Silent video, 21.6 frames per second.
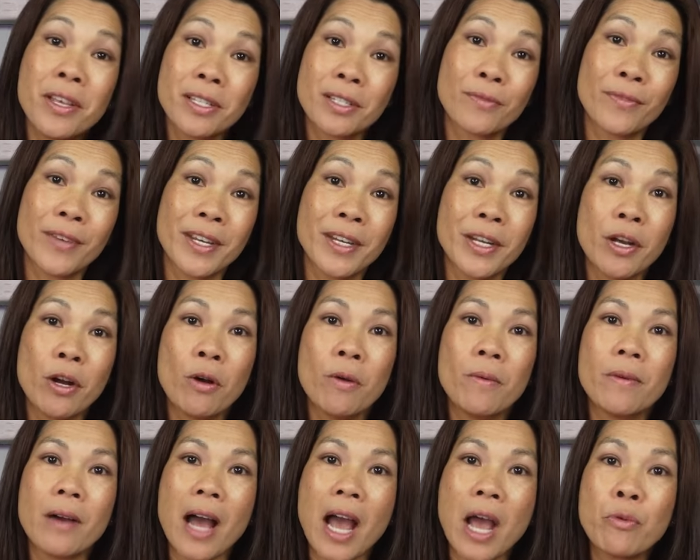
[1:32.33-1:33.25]
this video,
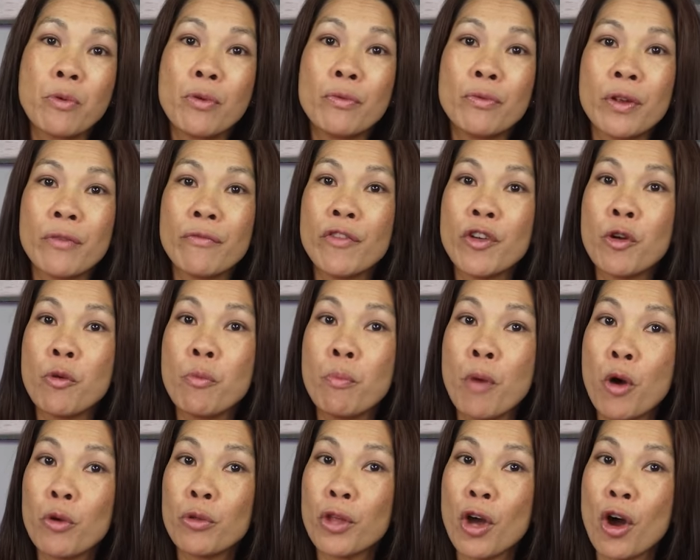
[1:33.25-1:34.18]
I will review
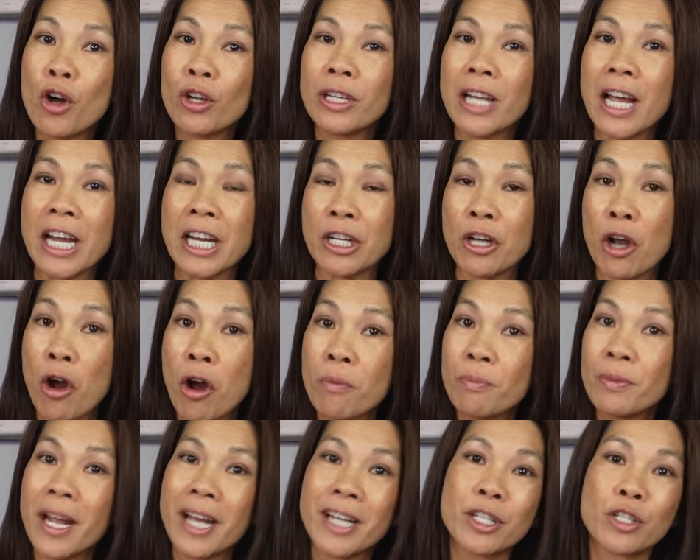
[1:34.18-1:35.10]
both online and
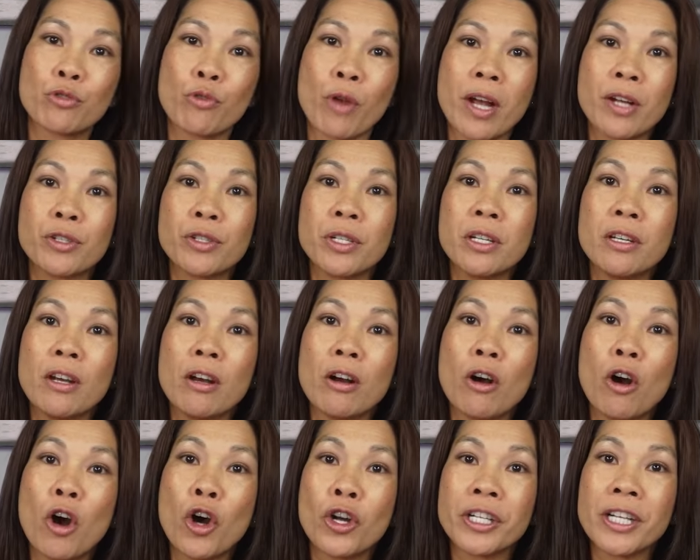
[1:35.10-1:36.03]
offline strategy
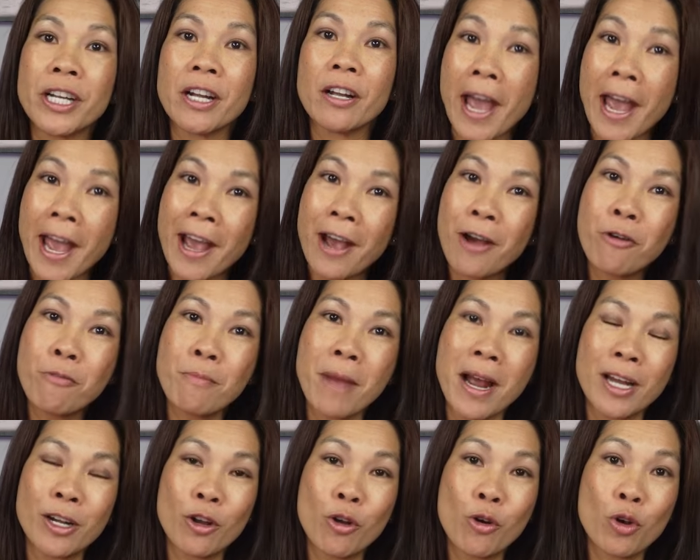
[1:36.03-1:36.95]
on how
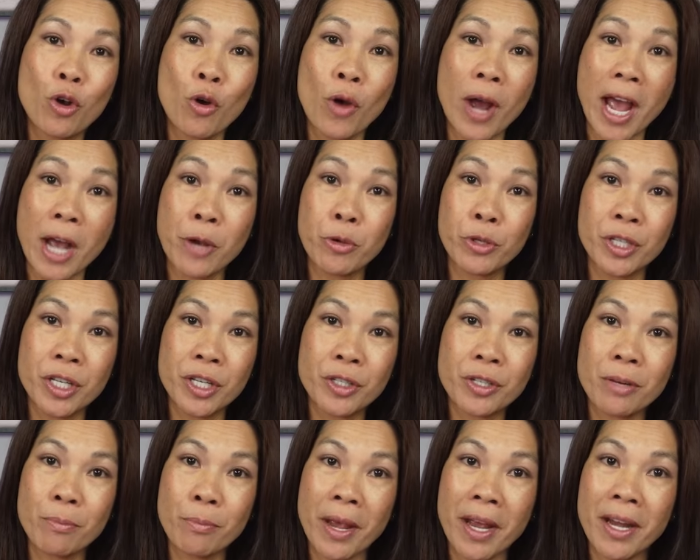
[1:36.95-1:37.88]
my local
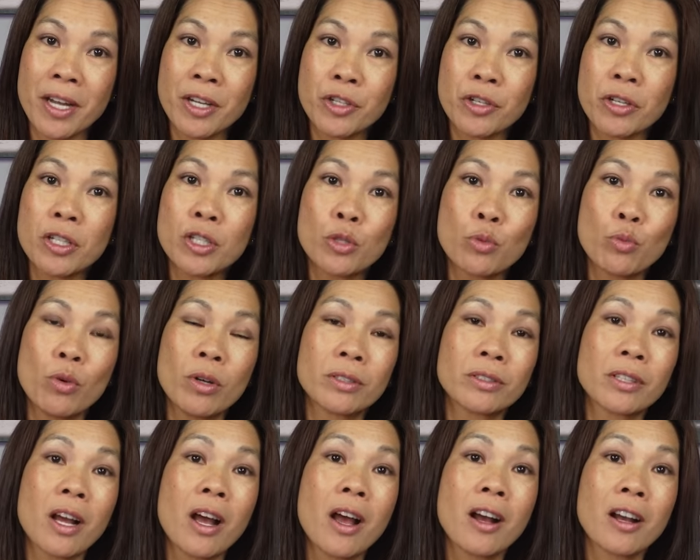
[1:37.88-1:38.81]
acquisition managers were
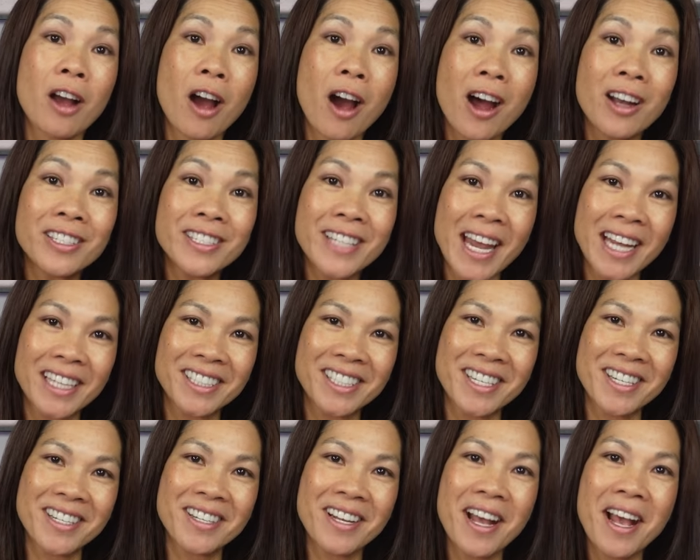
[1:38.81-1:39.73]

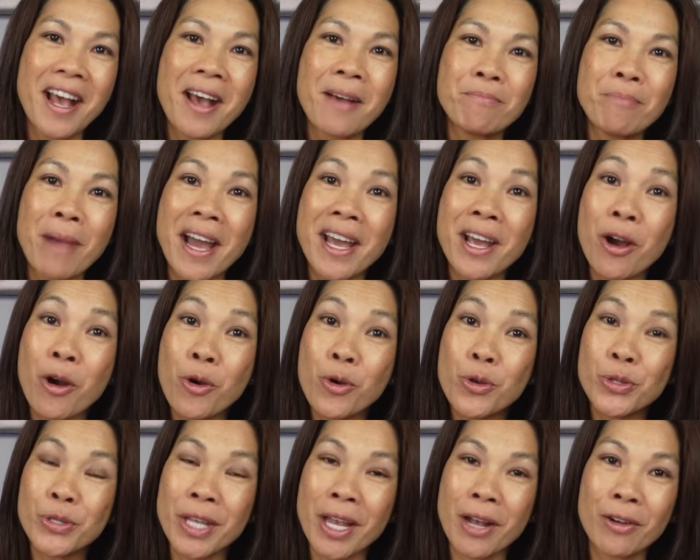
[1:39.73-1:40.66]
contacted by
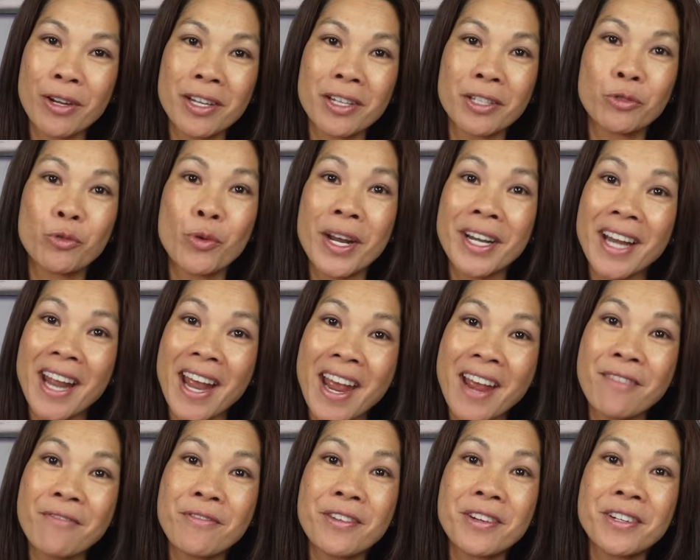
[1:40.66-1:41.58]
wholesalers
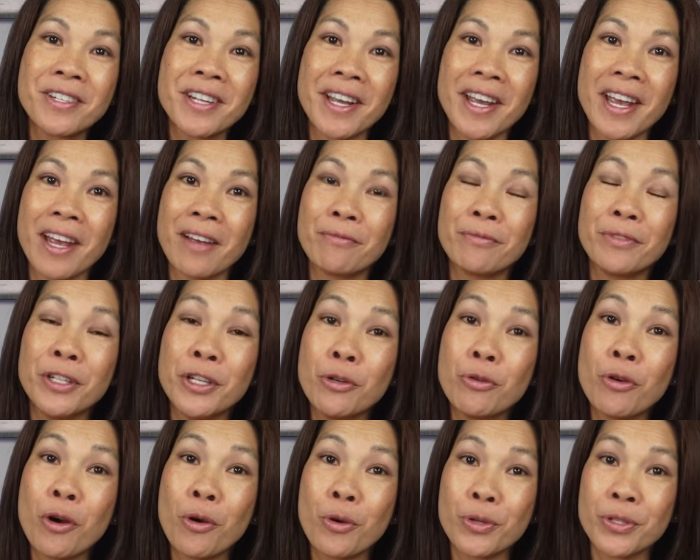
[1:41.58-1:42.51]
whenever they have new
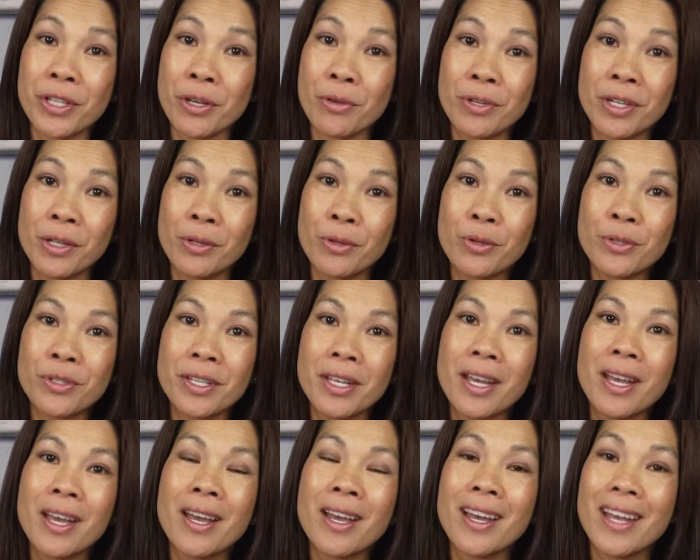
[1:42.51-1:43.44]
wholesale deals
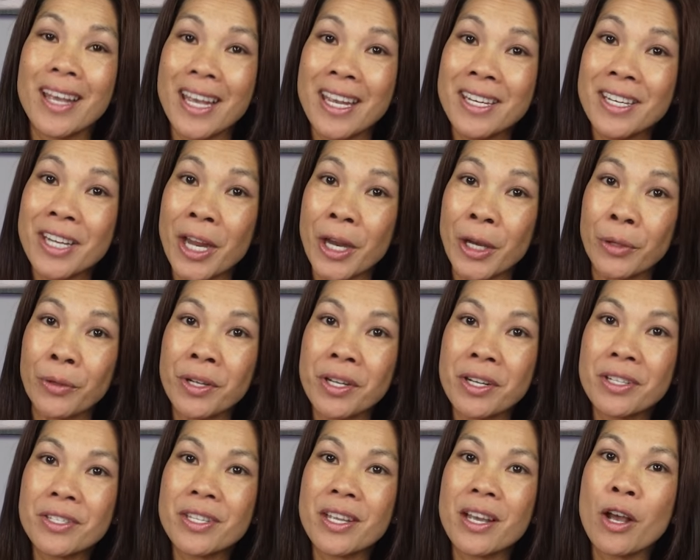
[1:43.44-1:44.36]
in
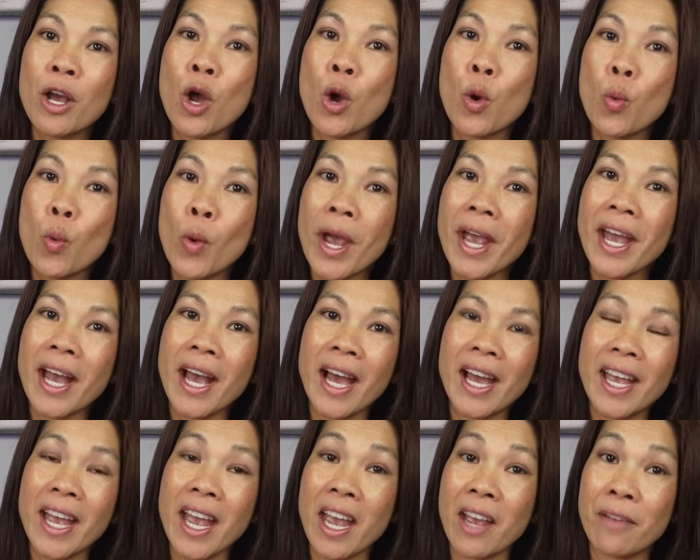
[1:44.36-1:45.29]
areas where
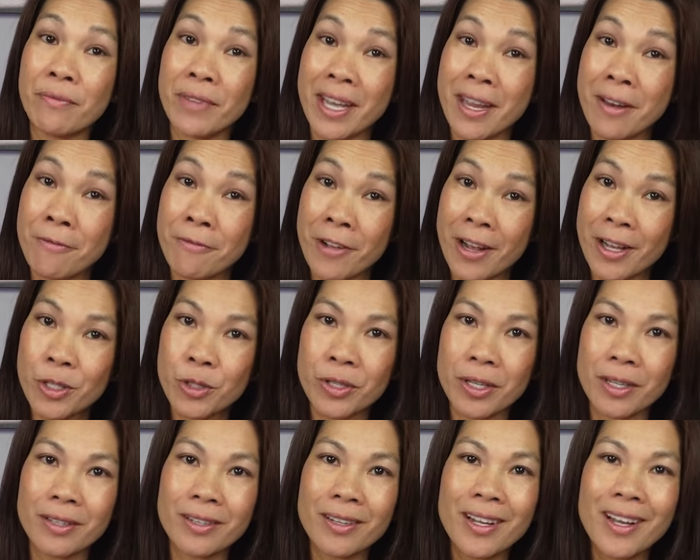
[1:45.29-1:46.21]
I have
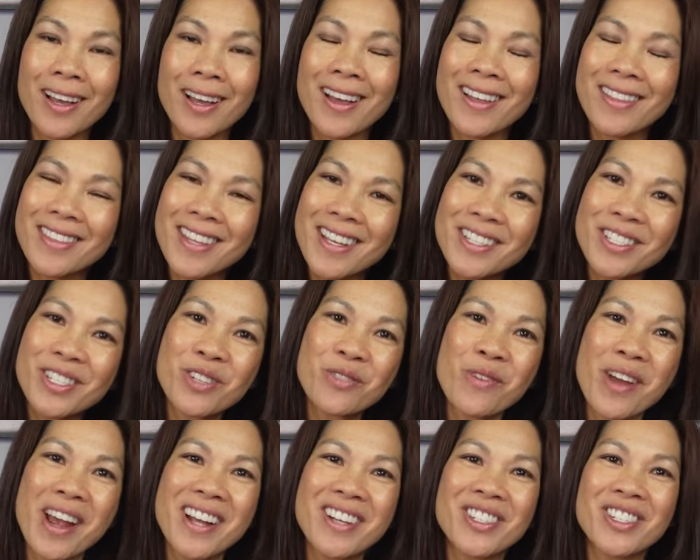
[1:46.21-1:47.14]
invested. This
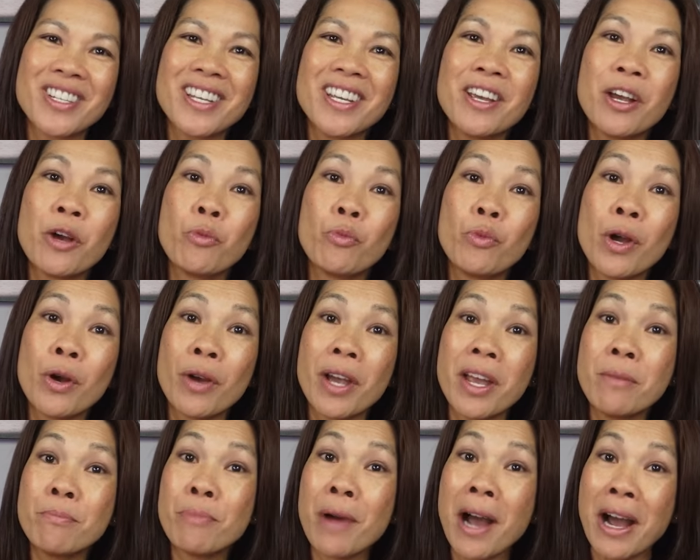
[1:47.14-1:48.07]
strategy will
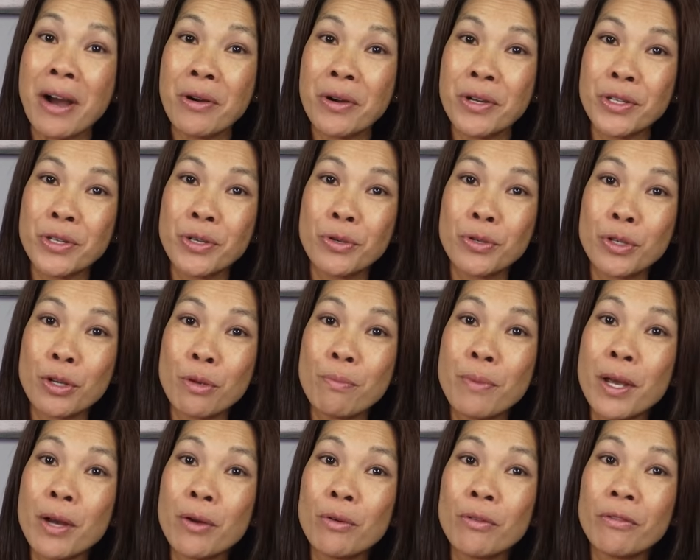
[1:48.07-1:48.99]
empower you to
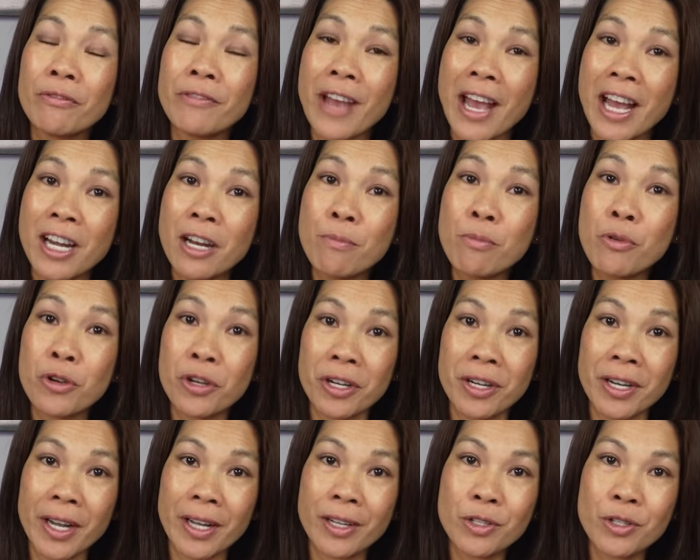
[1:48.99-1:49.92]
build valuable
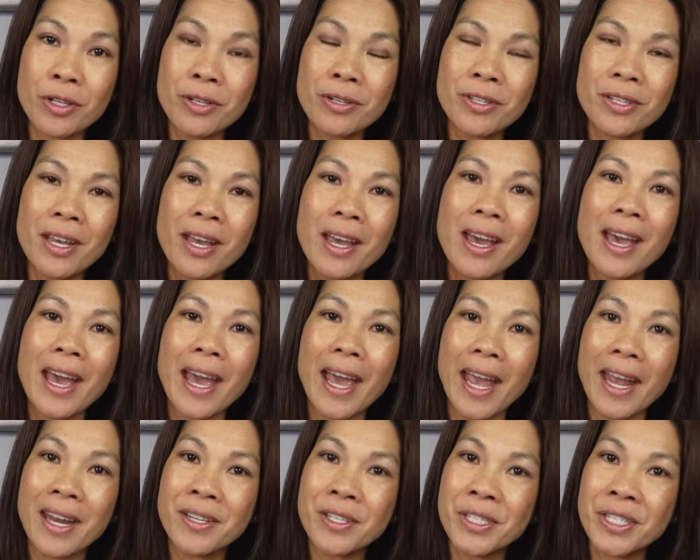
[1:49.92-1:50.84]
connections
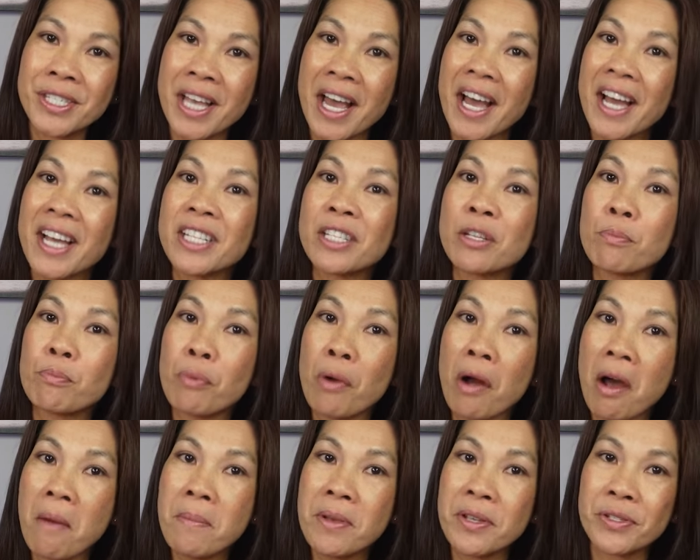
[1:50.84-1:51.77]
and seize
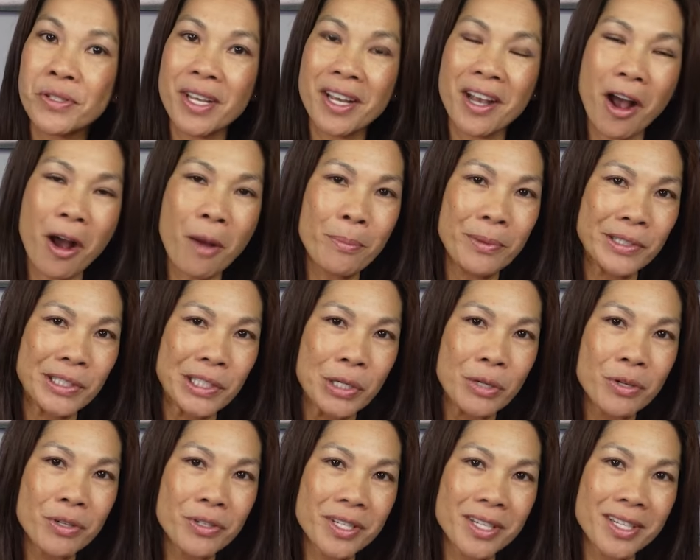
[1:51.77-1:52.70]
promising
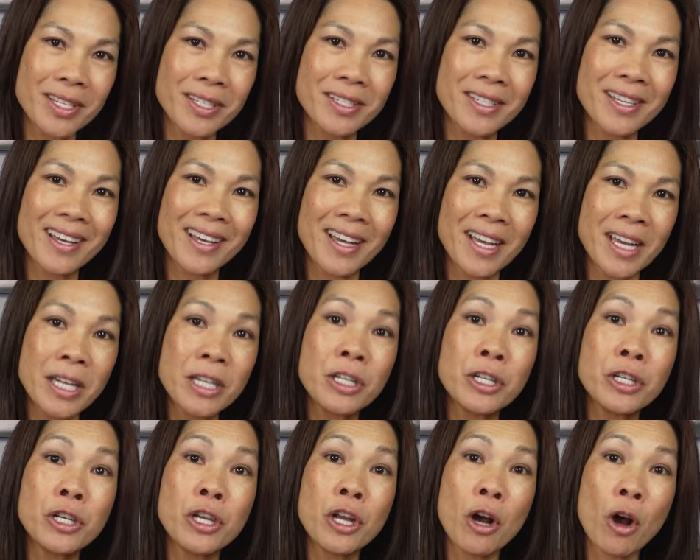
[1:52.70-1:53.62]
opportunities
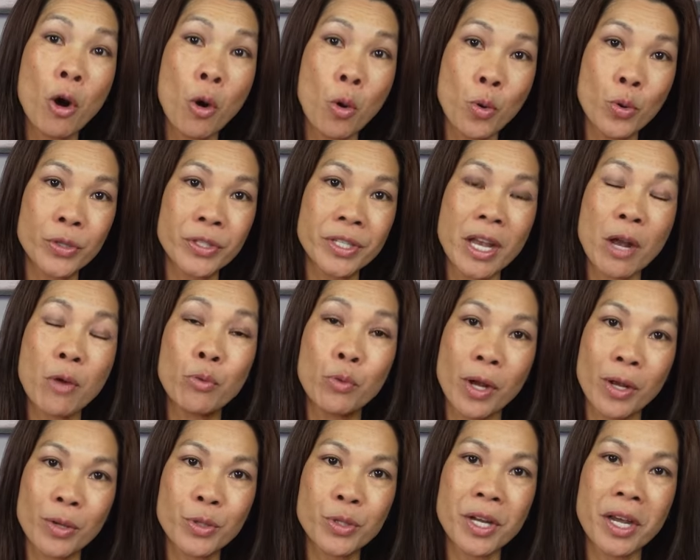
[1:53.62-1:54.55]
in the wholesale
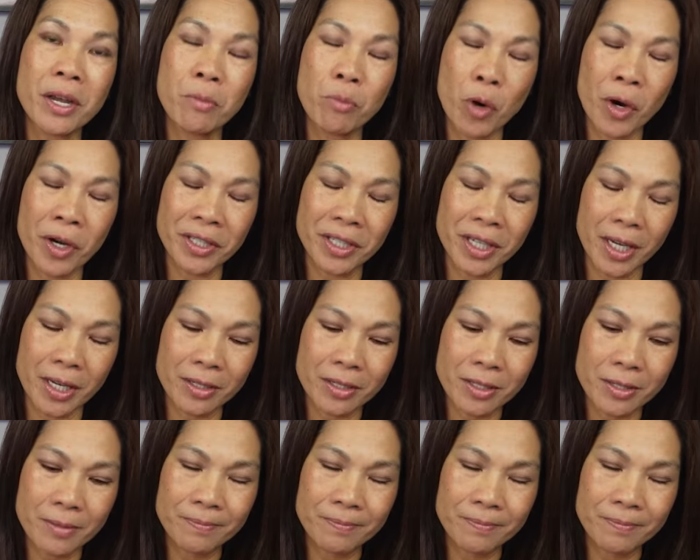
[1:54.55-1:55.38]
real estate market.